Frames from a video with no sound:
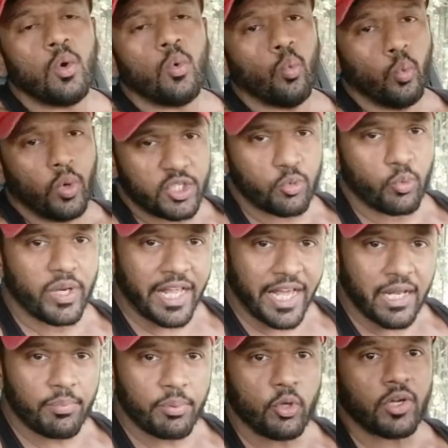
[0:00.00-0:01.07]
which will
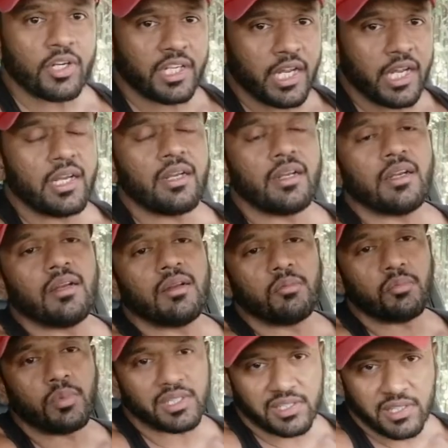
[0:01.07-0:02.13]
help you attain
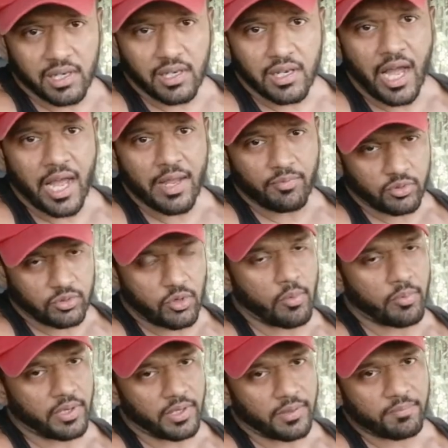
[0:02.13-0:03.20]
muscle
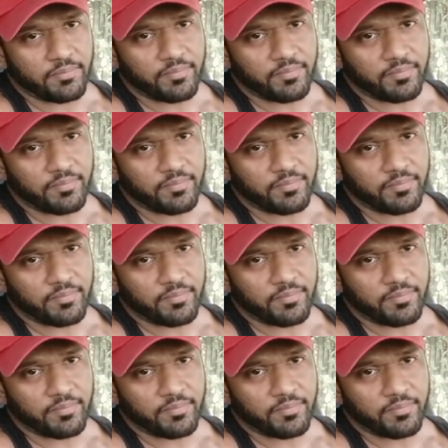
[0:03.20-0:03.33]
hypertrophy.